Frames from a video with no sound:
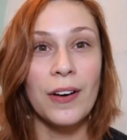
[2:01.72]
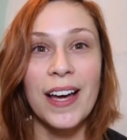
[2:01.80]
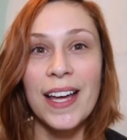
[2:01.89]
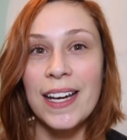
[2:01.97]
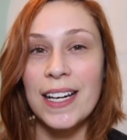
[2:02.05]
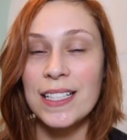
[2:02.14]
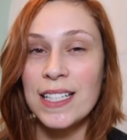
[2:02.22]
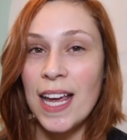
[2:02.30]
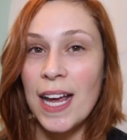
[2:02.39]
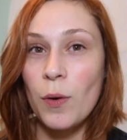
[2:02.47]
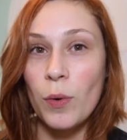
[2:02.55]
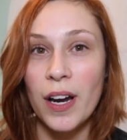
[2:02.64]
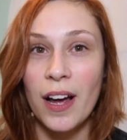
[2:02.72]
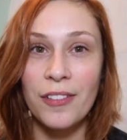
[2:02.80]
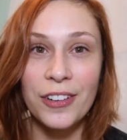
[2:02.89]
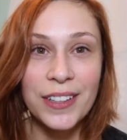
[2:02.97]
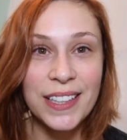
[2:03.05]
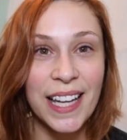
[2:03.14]
ahead and take
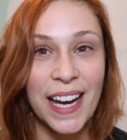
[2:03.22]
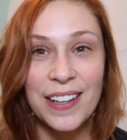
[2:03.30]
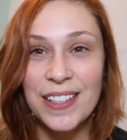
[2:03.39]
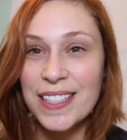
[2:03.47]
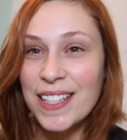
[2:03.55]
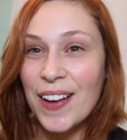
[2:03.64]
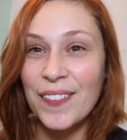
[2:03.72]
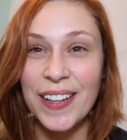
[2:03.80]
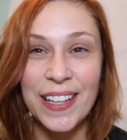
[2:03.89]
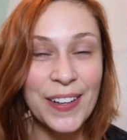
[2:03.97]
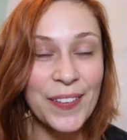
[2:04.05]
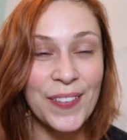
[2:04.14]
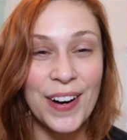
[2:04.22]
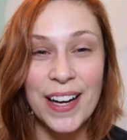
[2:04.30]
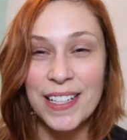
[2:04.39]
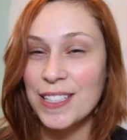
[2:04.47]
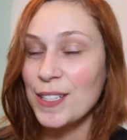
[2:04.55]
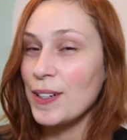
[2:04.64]
whatever layers of it you
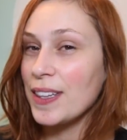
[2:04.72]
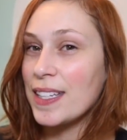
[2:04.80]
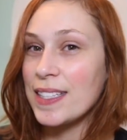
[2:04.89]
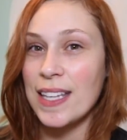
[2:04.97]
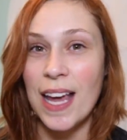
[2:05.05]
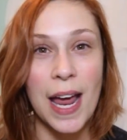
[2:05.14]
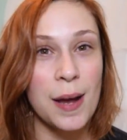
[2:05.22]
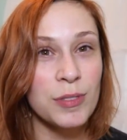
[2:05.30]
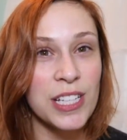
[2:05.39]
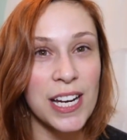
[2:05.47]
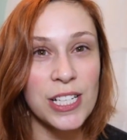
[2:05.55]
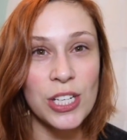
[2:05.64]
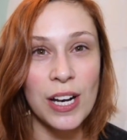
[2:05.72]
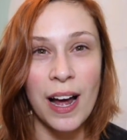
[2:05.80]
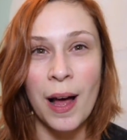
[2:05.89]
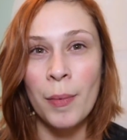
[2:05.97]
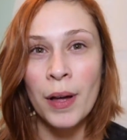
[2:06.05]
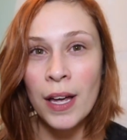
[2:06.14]
want. Do it the same game, change it
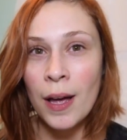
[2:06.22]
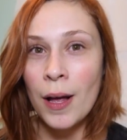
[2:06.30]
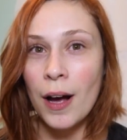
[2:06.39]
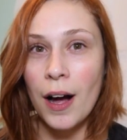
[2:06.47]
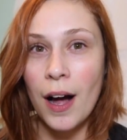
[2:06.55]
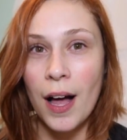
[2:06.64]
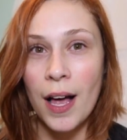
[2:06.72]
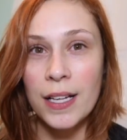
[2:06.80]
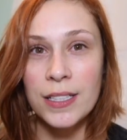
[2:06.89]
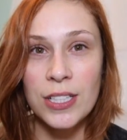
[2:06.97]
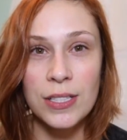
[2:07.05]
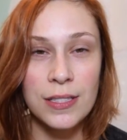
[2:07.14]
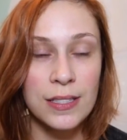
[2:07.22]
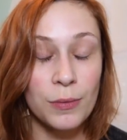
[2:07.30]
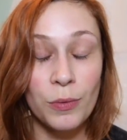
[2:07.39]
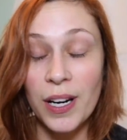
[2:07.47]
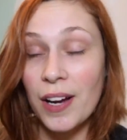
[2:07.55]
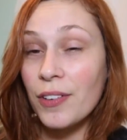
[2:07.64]
up, uh, just
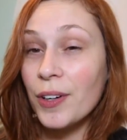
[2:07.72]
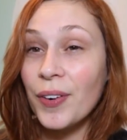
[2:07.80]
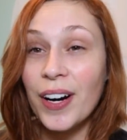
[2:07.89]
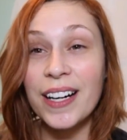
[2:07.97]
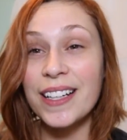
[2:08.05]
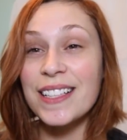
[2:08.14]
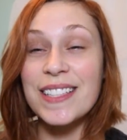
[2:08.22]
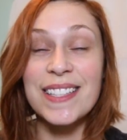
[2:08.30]
whatever works.